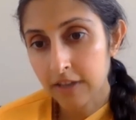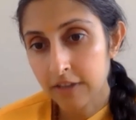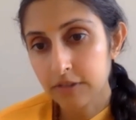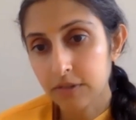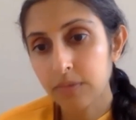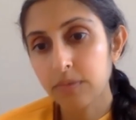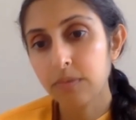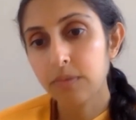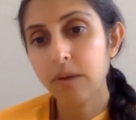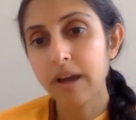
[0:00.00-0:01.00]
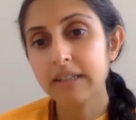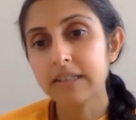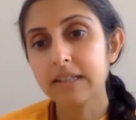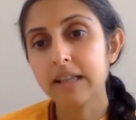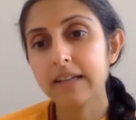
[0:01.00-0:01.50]
So why is
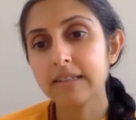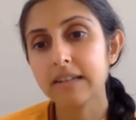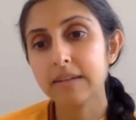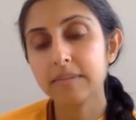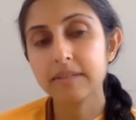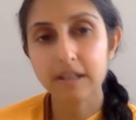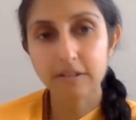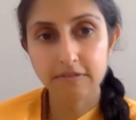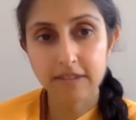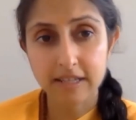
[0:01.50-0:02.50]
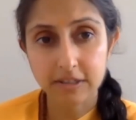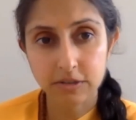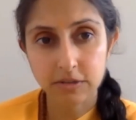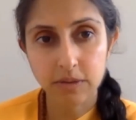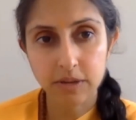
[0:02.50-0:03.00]
the last step selfless?
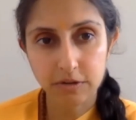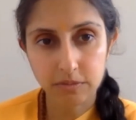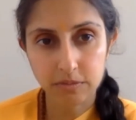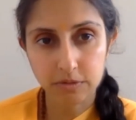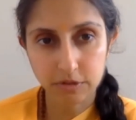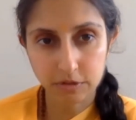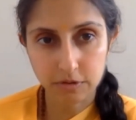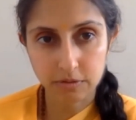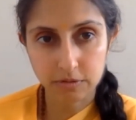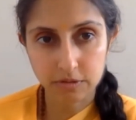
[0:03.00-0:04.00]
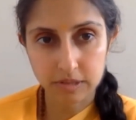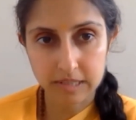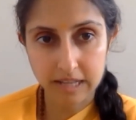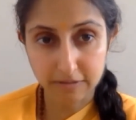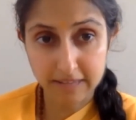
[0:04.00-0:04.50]
So when you
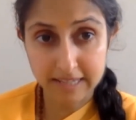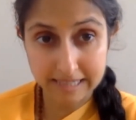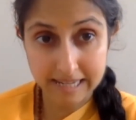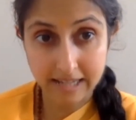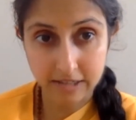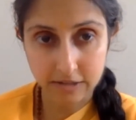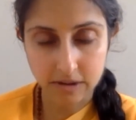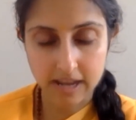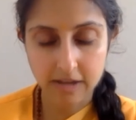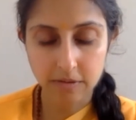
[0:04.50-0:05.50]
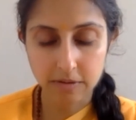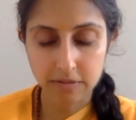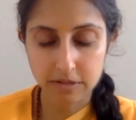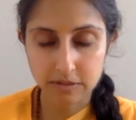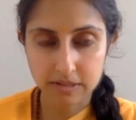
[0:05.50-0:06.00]
selflessness, right? When we
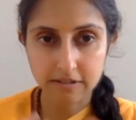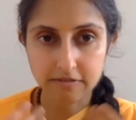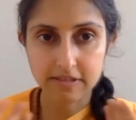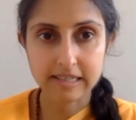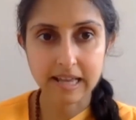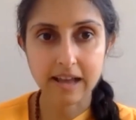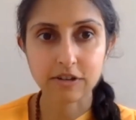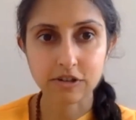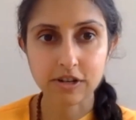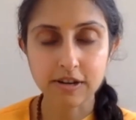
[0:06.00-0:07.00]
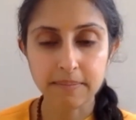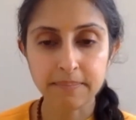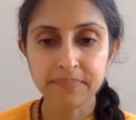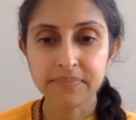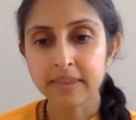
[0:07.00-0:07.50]
do selfless action,
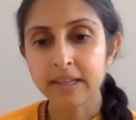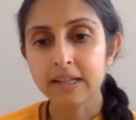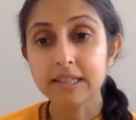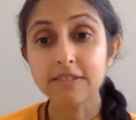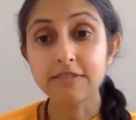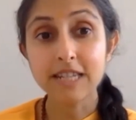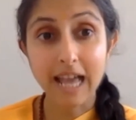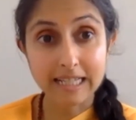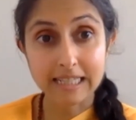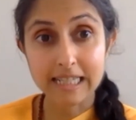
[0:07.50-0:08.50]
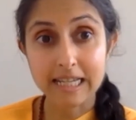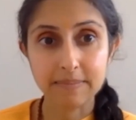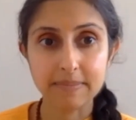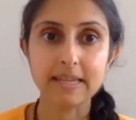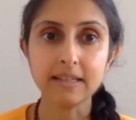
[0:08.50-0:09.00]

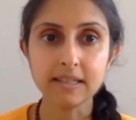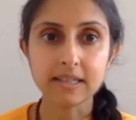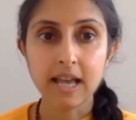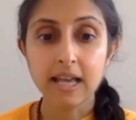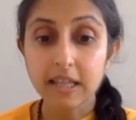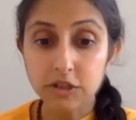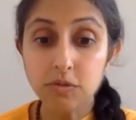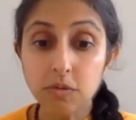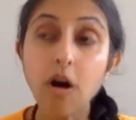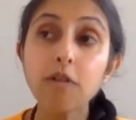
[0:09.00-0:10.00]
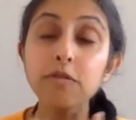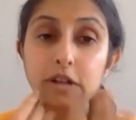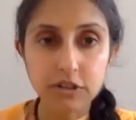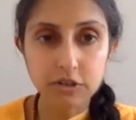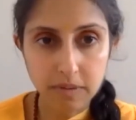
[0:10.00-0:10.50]
divinizing means that you offer
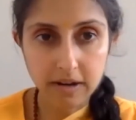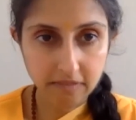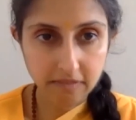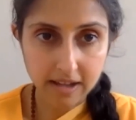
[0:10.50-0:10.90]
it to Bhagavan.